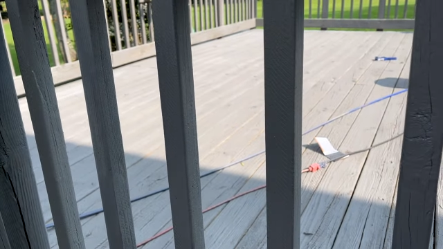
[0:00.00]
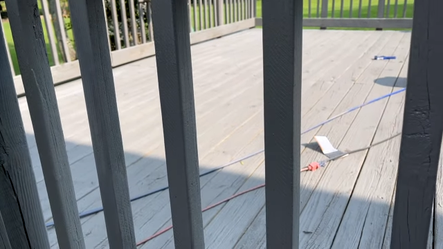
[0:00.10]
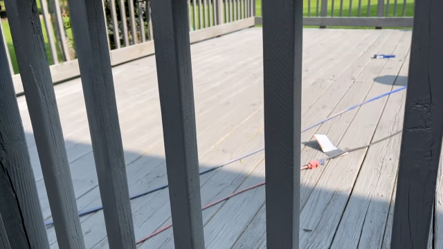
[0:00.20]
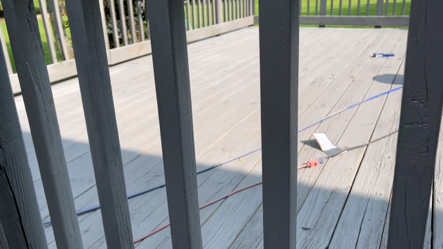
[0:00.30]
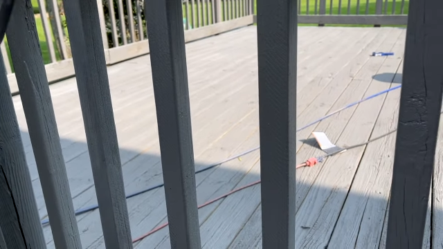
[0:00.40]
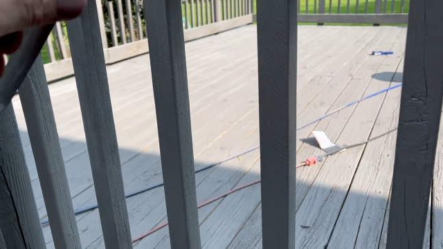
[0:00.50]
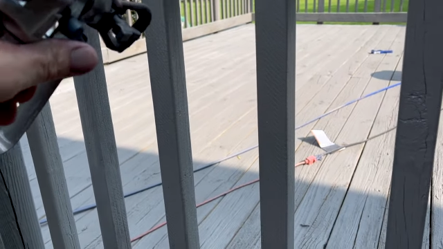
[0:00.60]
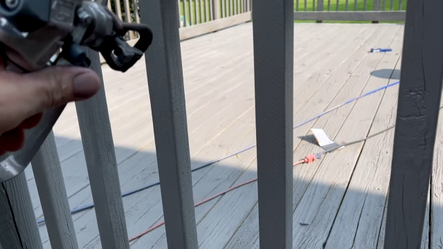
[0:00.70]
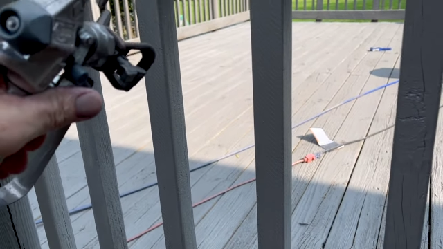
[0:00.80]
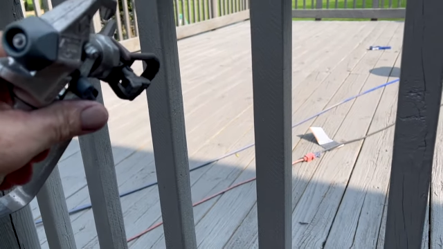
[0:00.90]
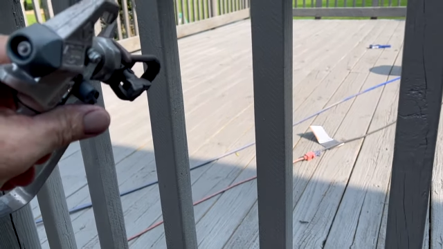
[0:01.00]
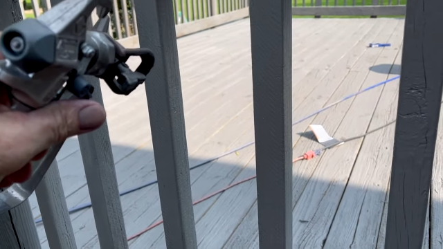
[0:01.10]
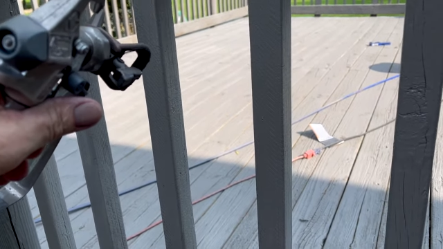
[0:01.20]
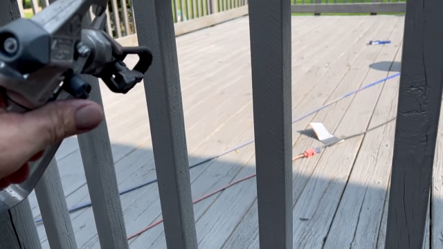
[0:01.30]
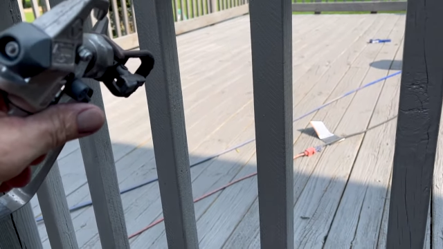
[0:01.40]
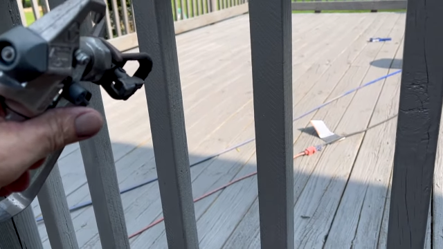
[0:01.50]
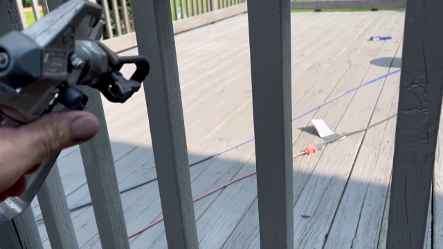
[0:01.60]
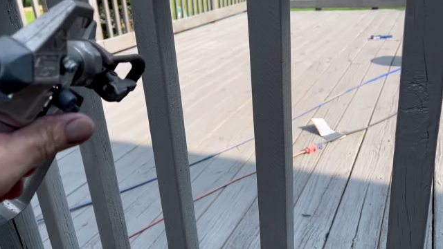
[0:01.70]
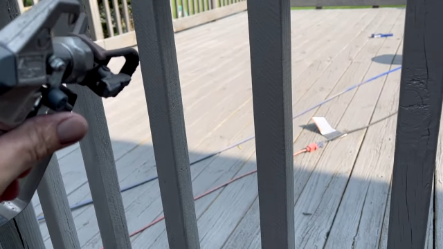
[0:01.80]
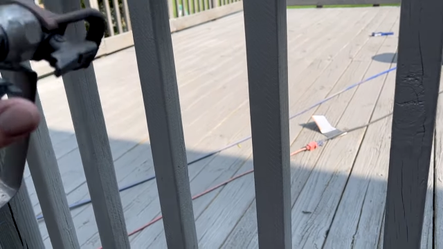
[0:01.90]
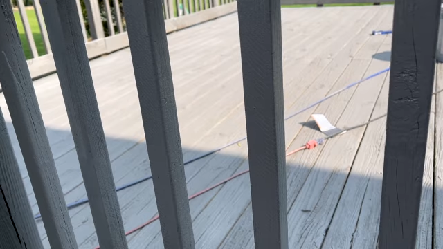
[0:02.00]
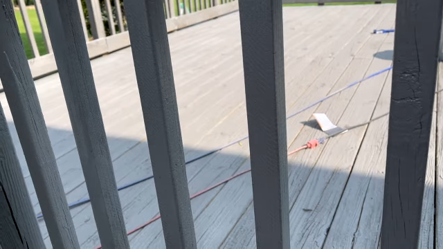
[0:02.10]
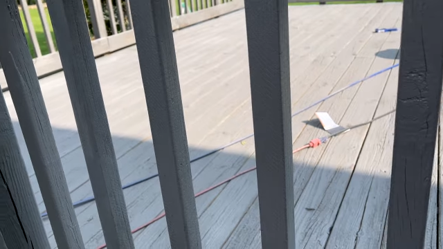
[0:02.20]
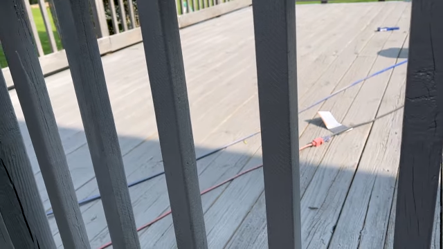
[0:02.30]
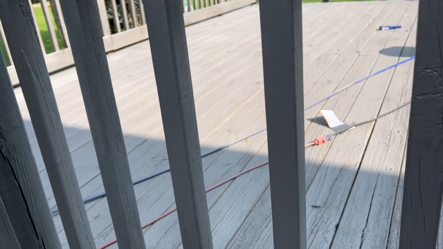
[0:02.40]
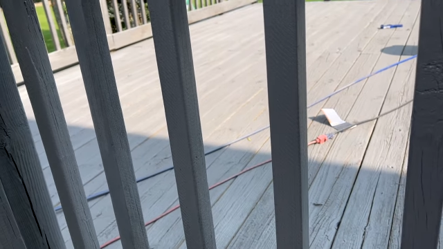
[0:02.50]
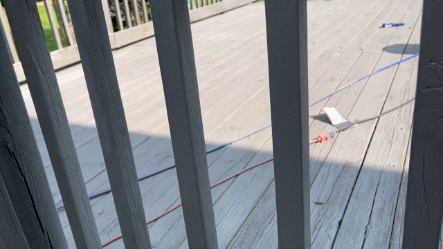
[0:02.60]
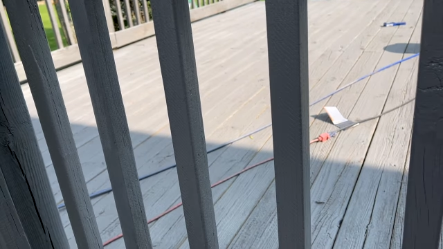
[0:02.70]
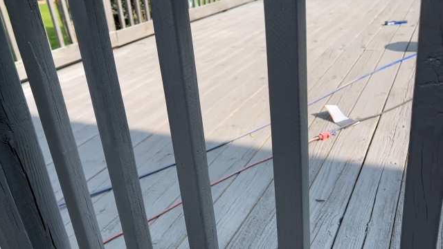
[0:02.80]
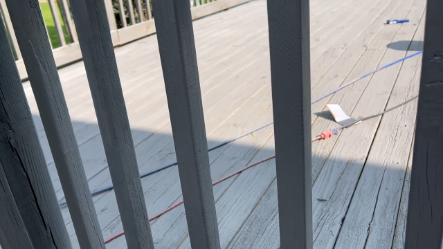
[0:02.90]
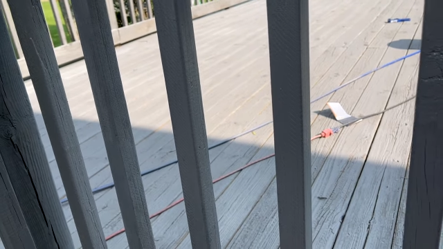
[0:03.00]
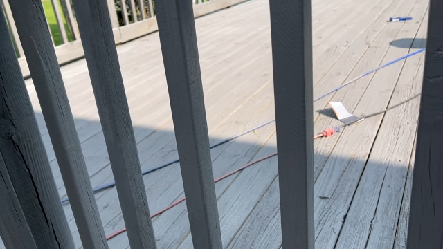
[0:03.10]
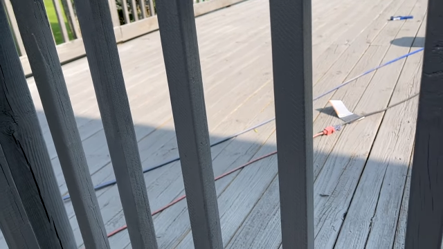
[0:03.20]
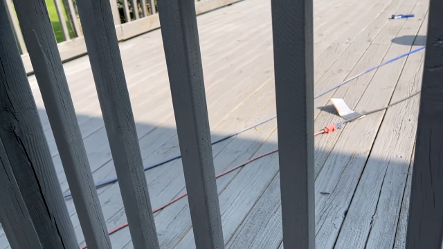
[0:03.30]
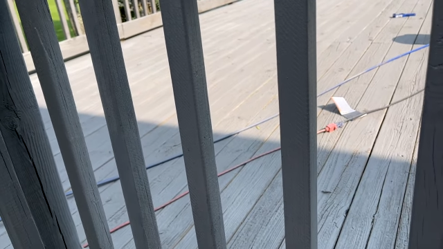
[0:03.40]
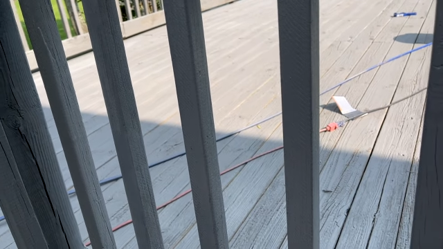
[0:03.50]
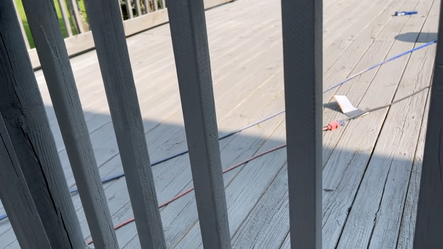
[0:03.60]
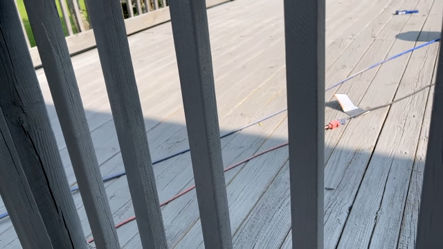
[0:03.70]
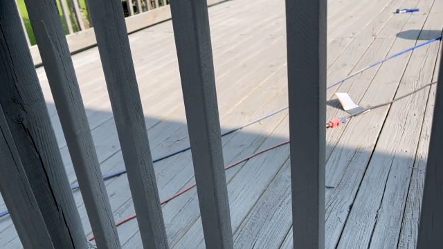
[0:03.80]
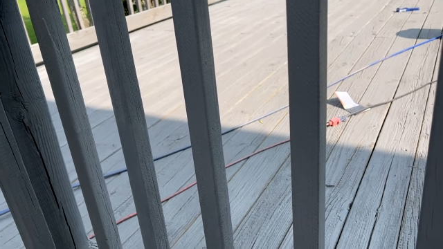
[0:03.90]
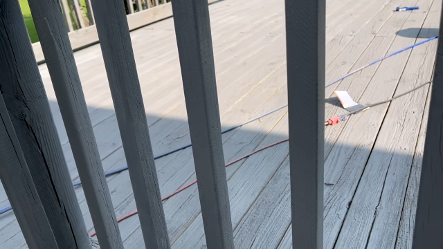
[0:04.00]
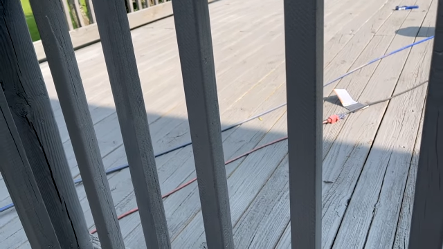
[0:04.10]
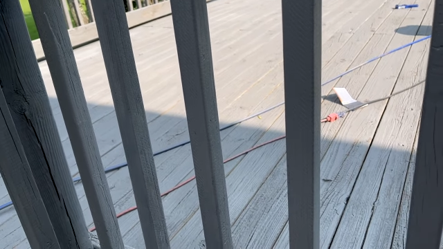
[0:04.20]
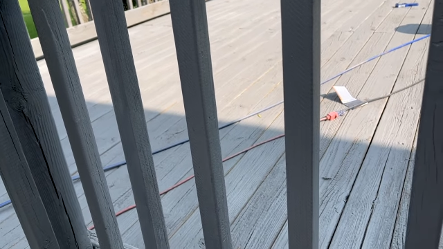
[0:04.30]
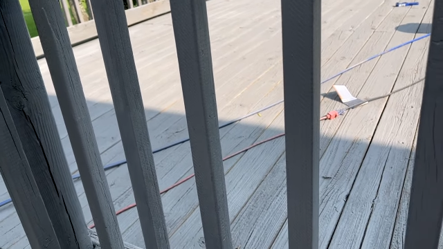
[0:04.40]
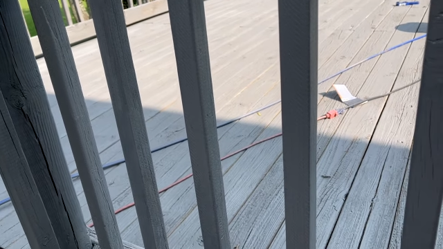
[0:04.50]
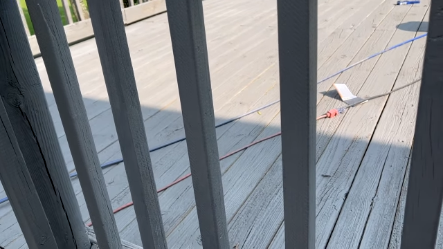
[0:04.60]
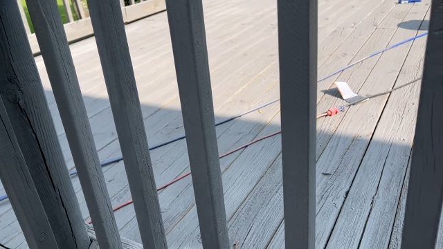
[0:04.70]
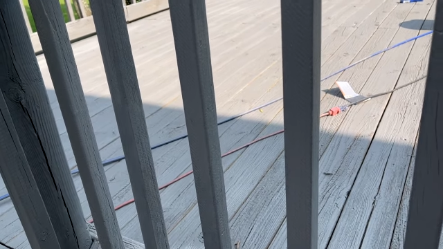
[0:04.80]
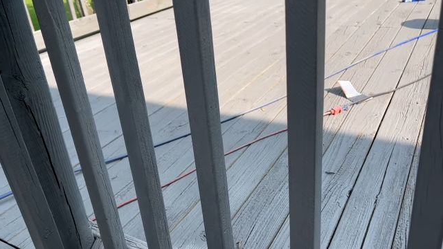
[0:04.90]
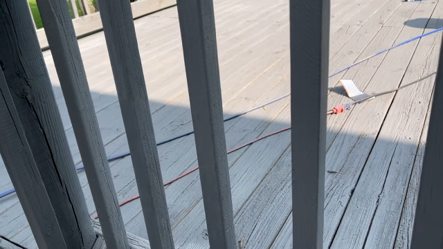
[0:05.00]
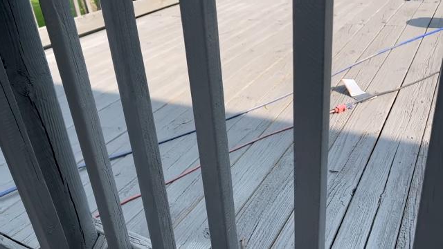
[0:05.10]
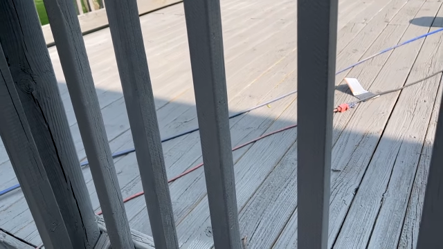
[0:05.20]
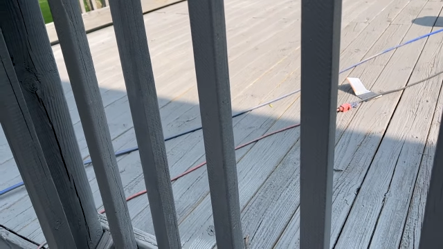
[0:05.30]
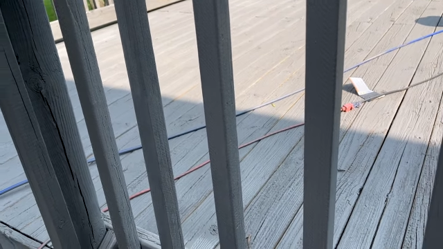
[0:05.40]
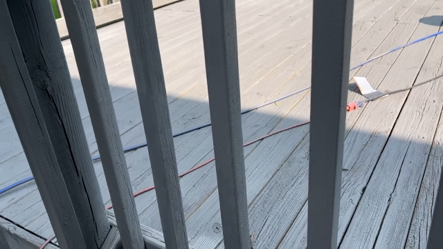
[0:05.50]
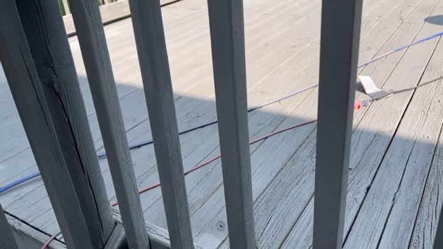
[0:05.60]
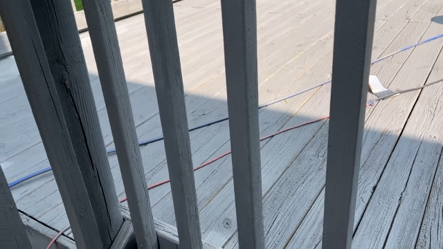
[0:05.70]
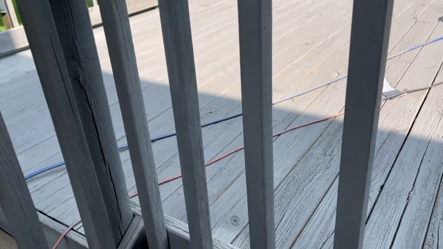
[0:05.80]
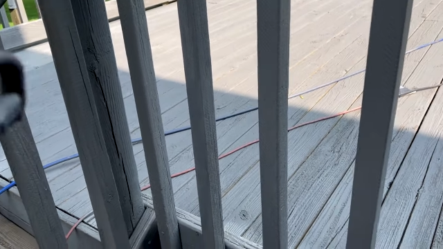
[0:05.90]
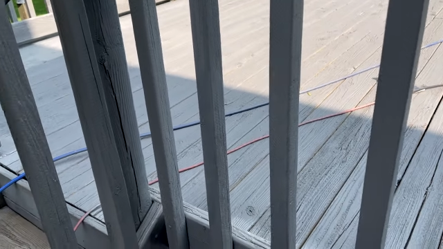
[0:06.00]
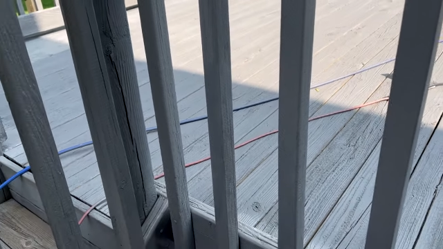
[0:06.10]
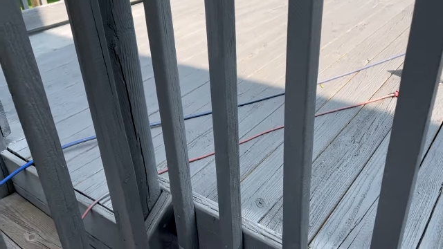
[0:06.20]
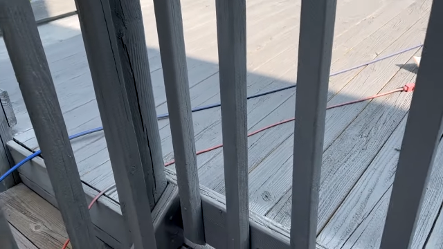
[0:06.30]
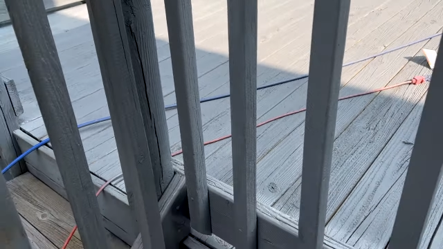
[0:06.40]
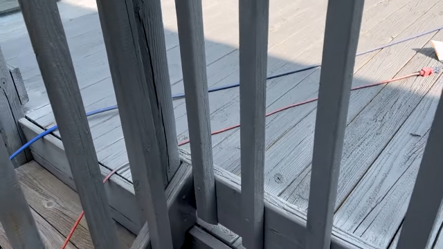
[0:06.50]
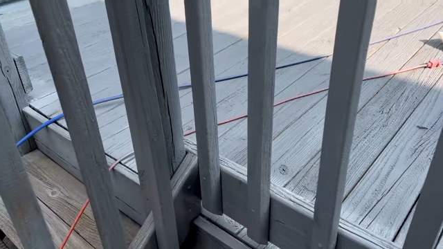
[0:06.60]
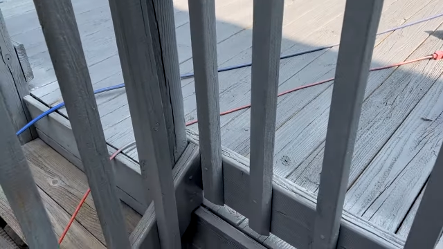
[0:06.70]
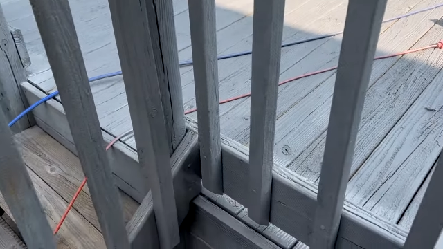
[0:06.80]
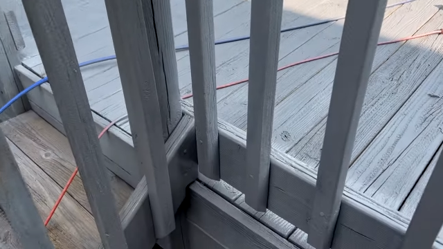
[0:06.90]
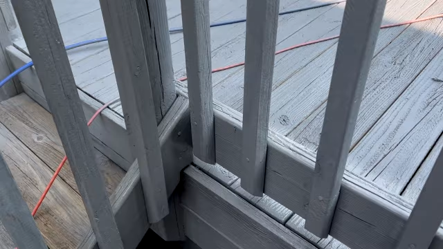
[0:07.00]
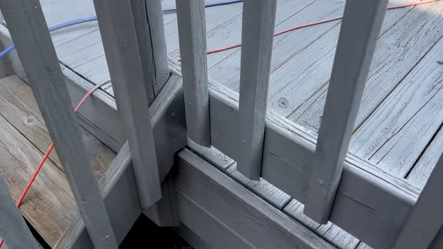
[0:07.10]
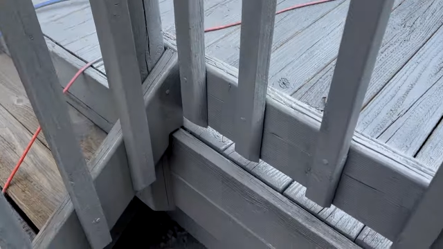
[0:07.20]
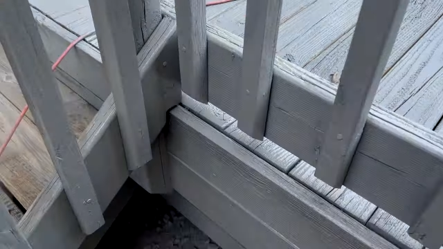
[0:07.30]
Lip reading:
(no speaker visible)